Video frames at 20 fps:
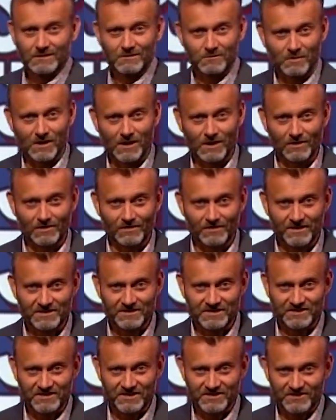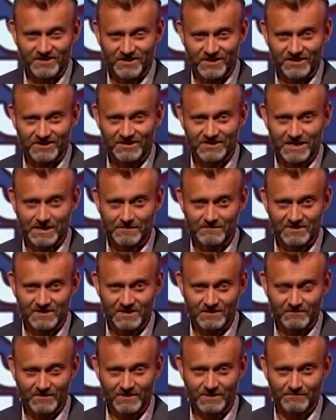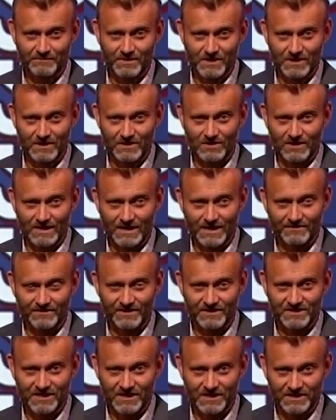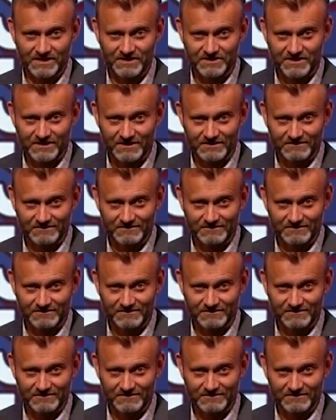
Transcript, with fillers: well, this is his third attempt with a bar at this height.